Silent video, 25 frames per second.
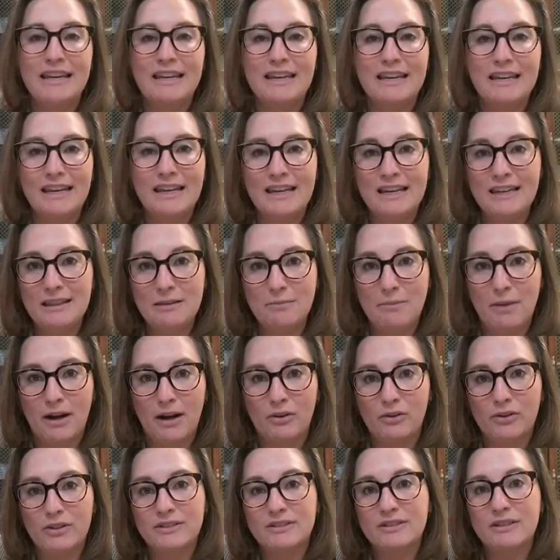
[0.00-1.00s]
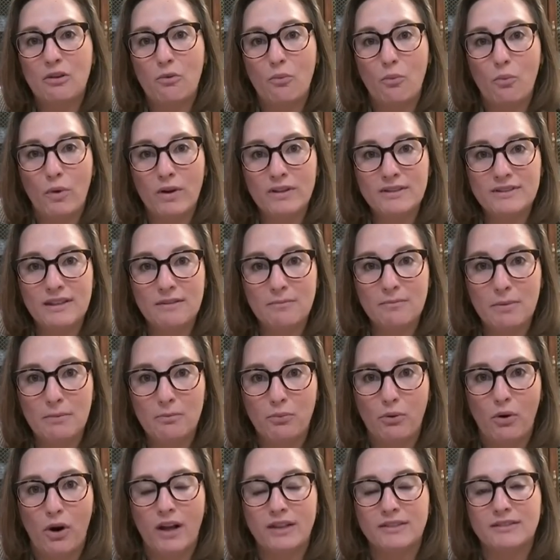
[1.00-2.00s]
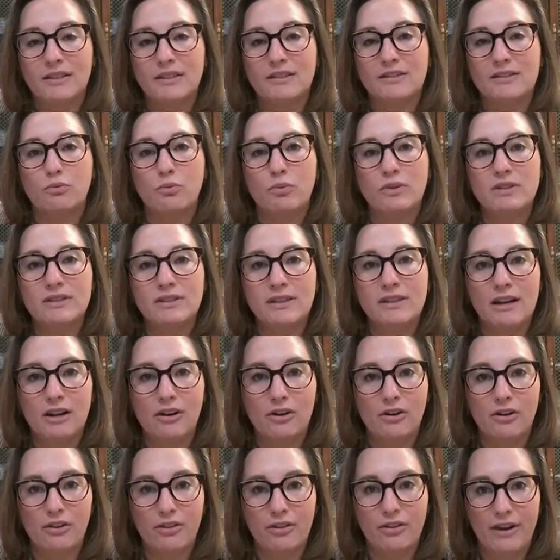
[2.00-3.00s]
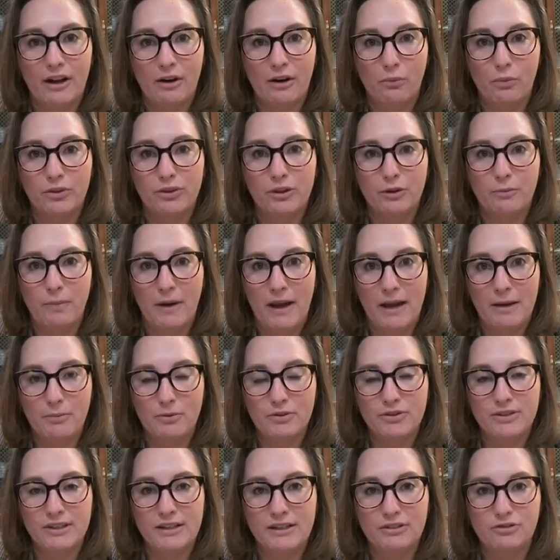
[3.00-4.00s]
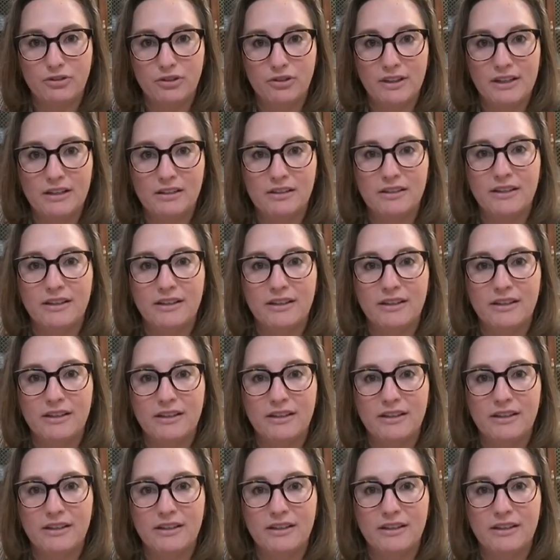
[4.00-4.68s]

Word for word: getting the migrants once they've been processed, once they are there with their papers and entered legally